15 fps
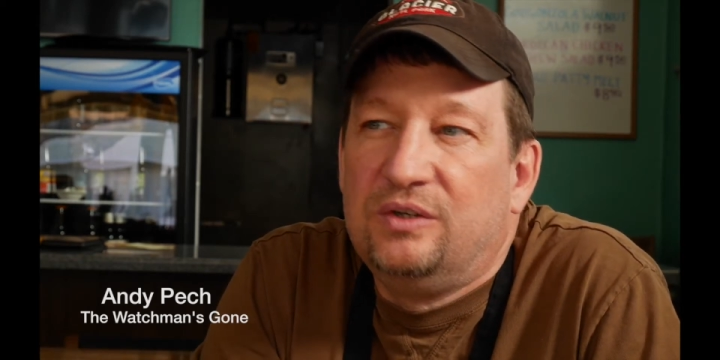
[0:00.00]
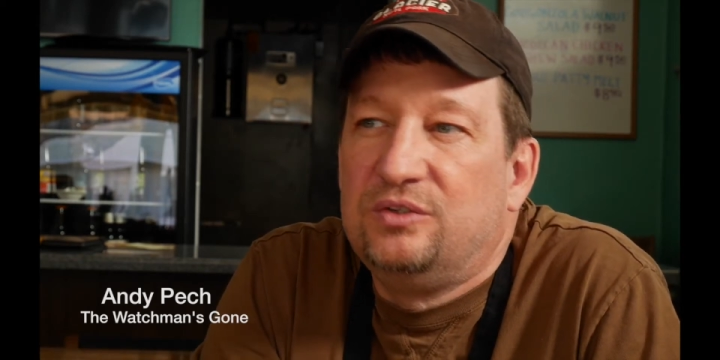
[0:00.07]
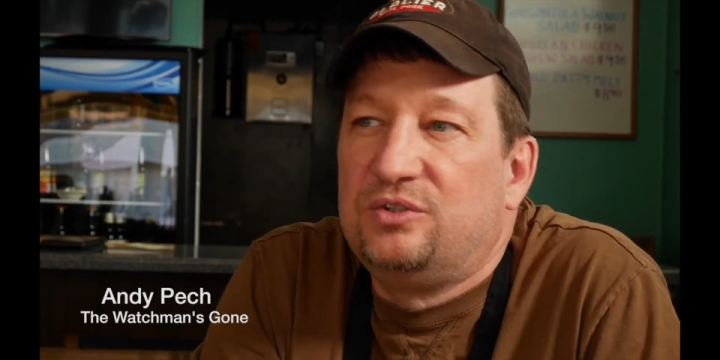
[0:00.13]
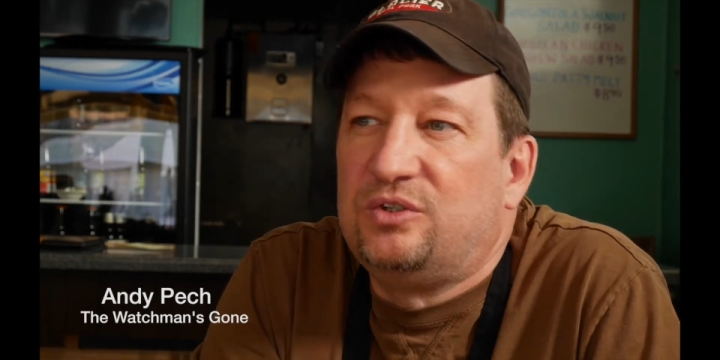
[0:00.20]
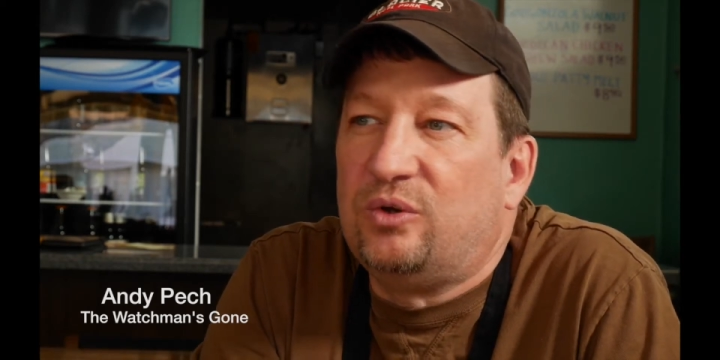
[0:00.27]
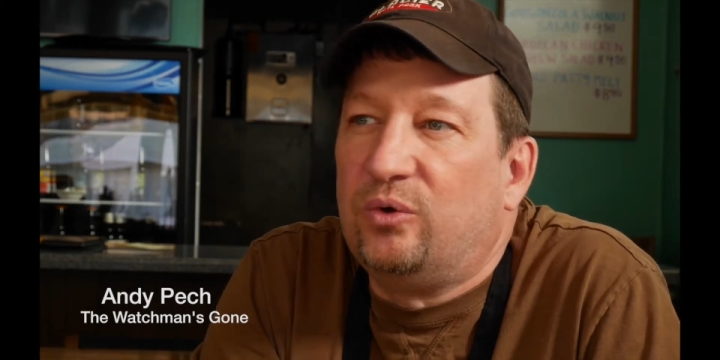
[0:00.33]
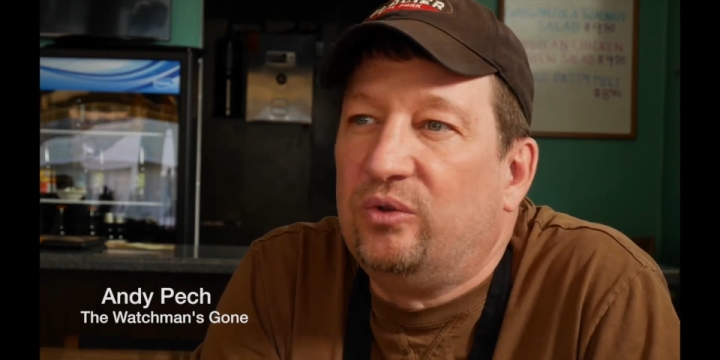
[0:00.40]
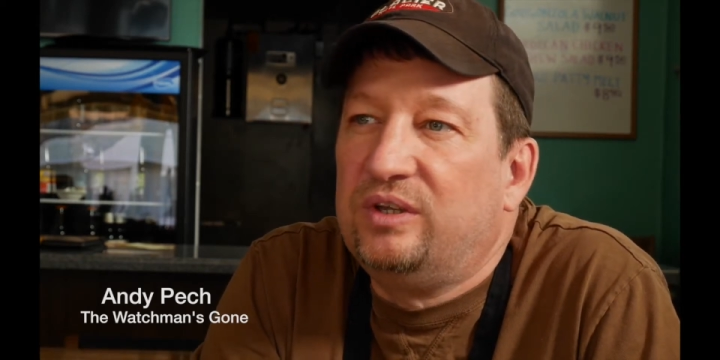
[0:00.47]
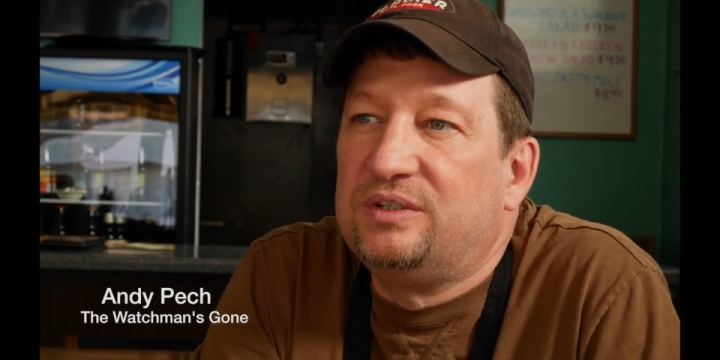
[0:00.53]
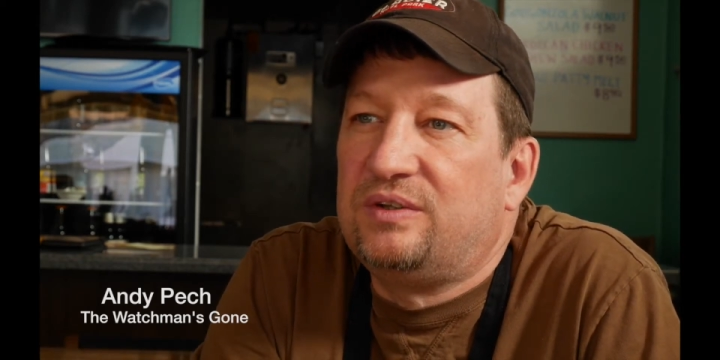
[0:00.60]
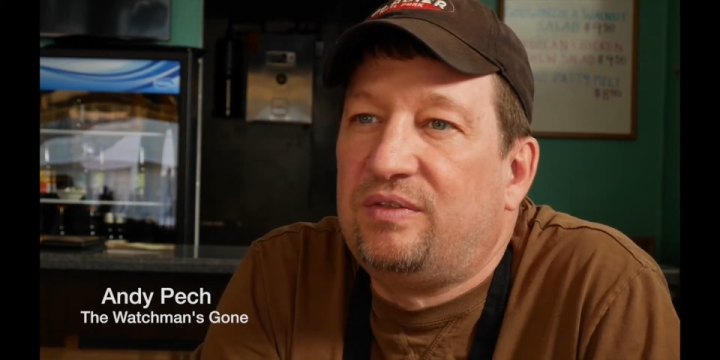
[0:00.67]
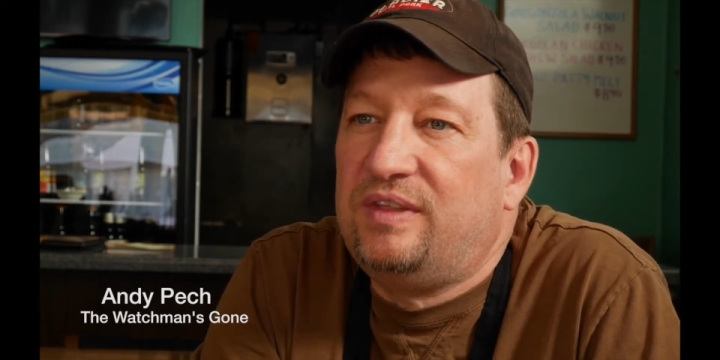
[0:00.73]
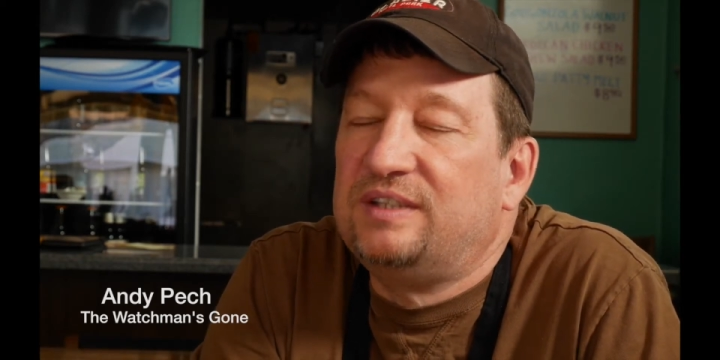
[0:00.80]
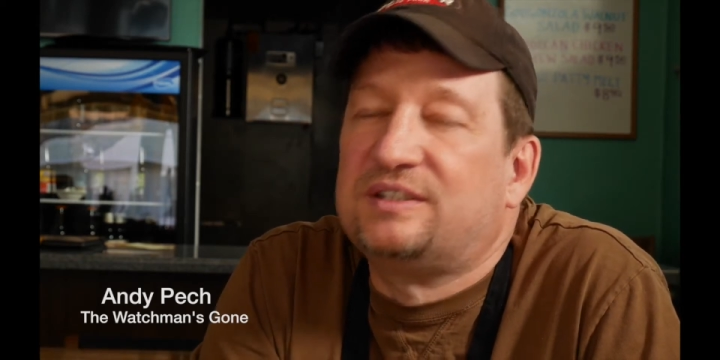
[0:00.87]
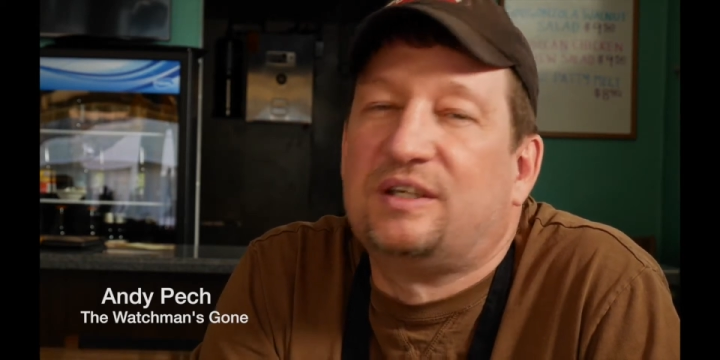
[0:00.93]
So this
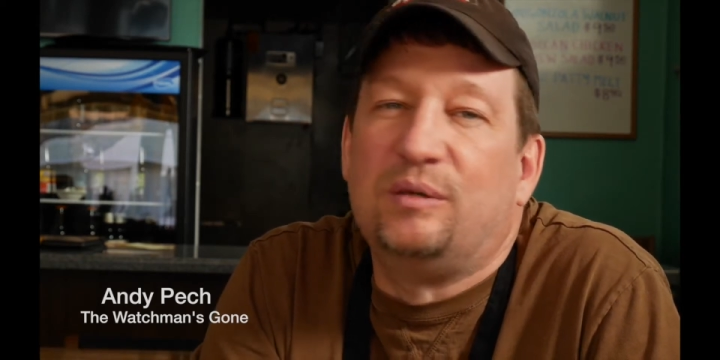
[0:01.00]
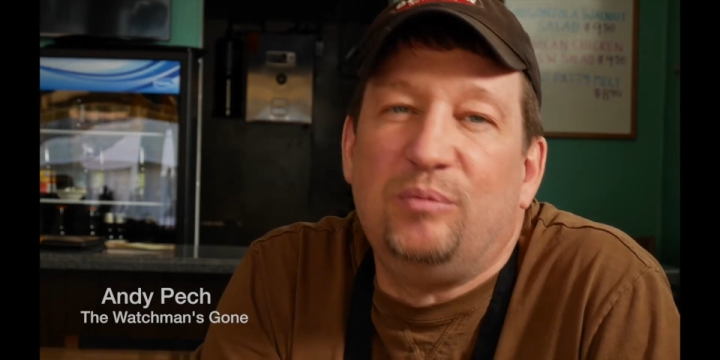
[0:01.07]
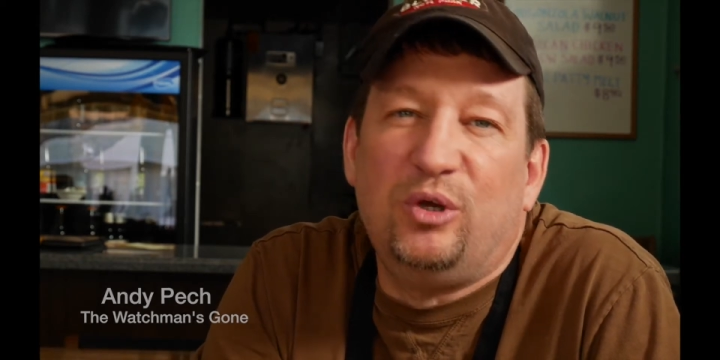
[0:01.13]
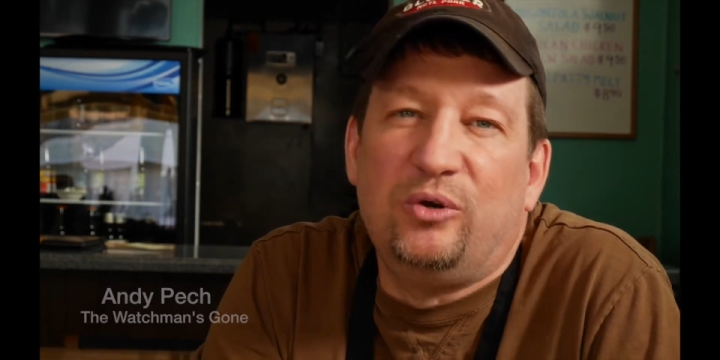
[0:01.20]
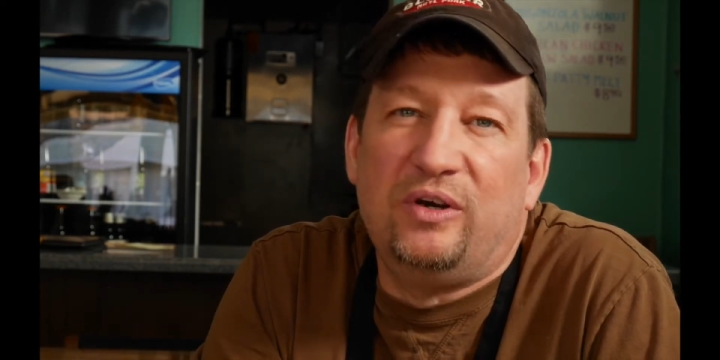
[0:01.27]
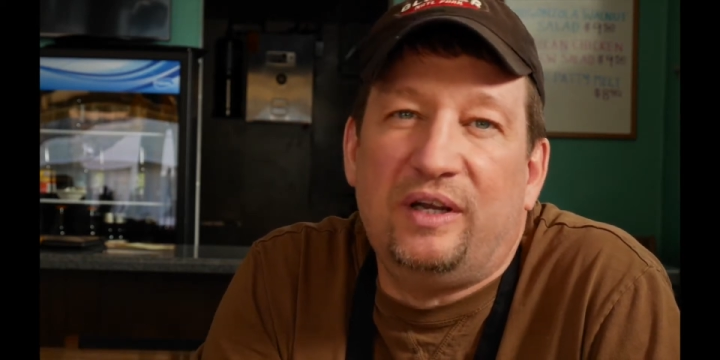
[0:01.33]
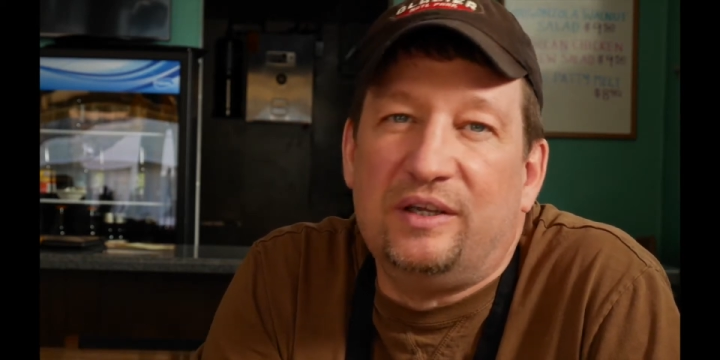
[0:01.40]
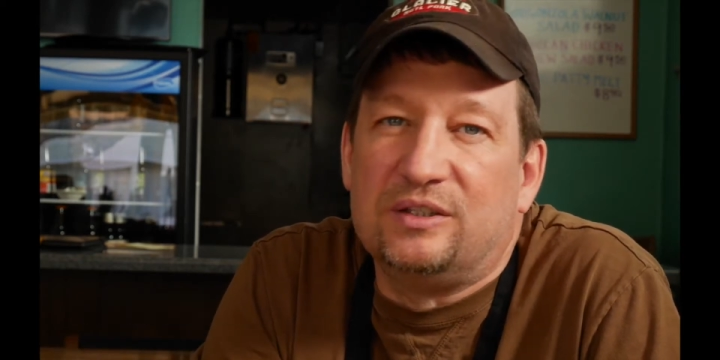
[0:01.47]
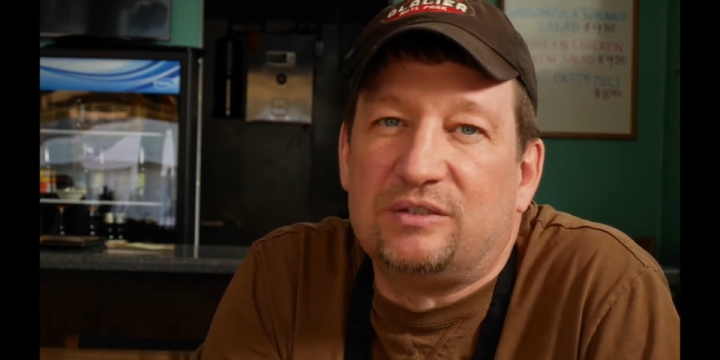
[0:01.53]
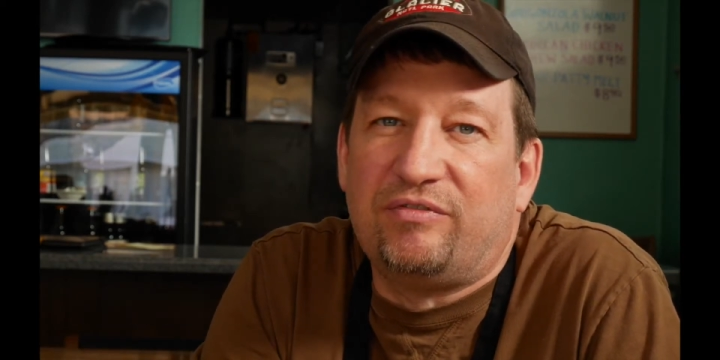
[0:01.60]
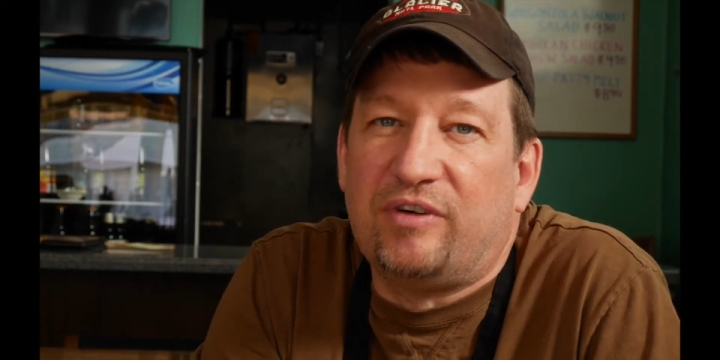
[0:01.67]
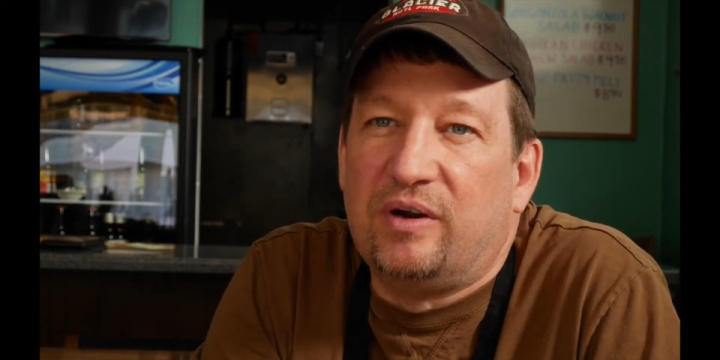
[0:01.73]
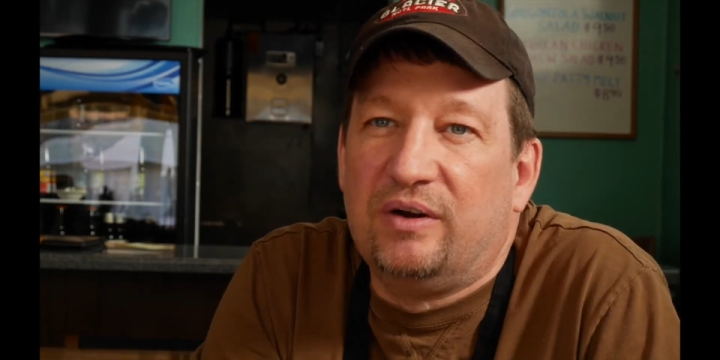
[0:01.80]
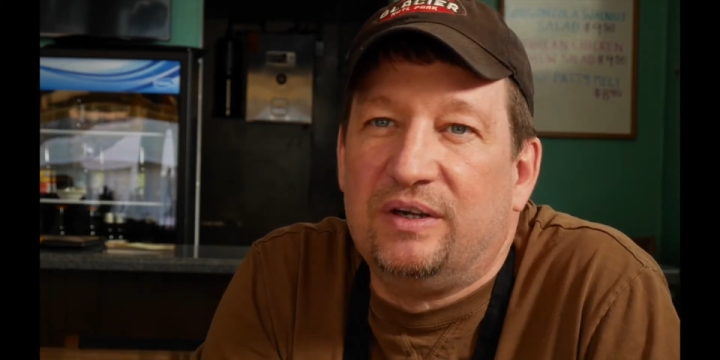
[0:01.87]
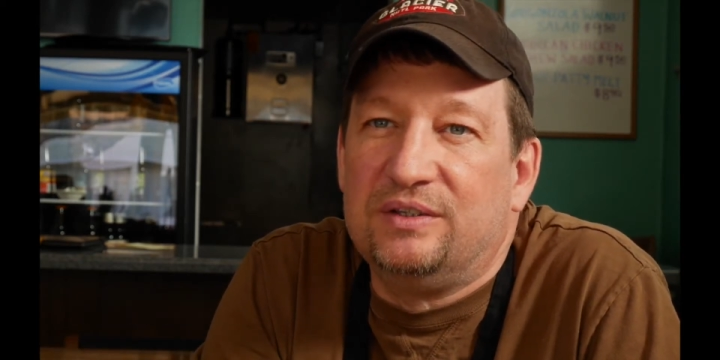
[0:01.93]
this community, as
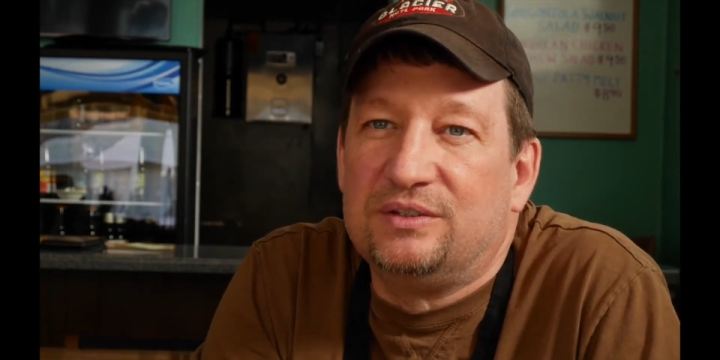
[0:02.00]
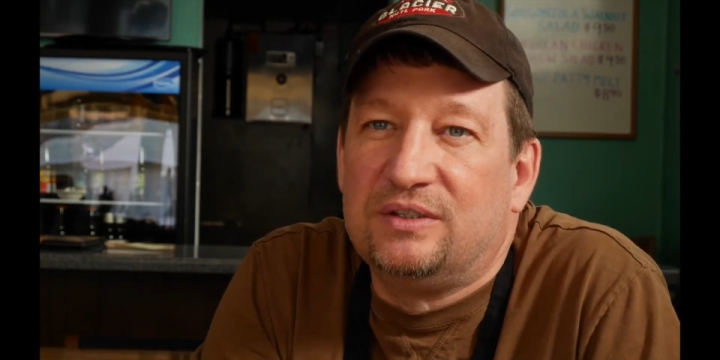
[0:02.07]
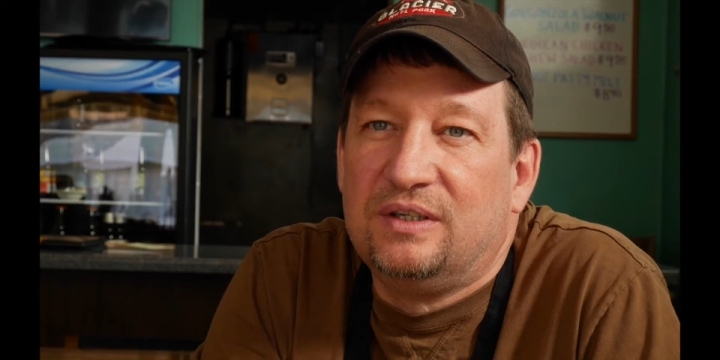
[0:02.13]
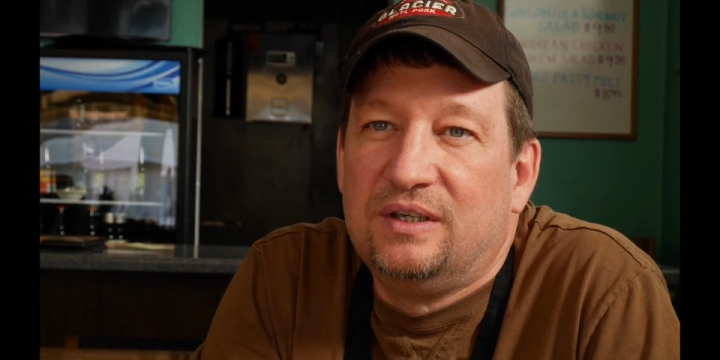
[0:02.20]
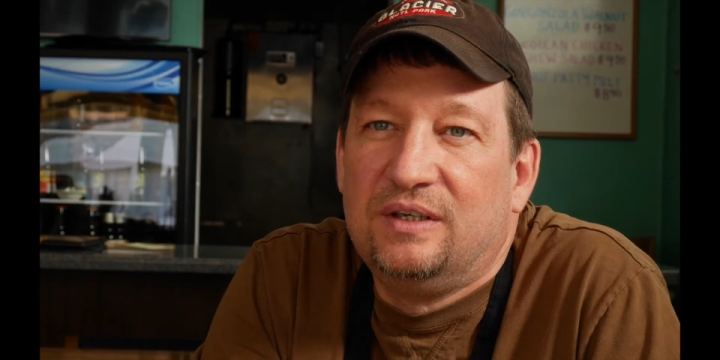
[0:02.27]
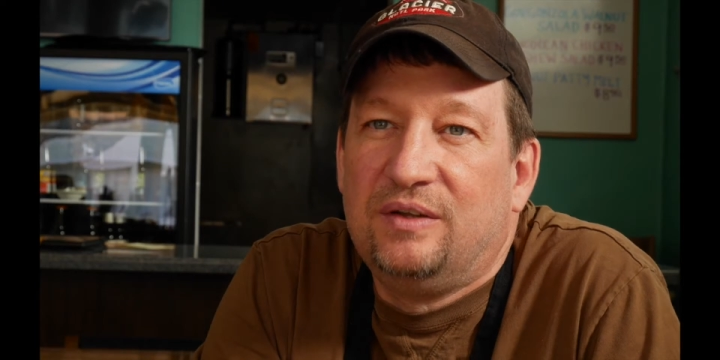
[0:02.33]
far as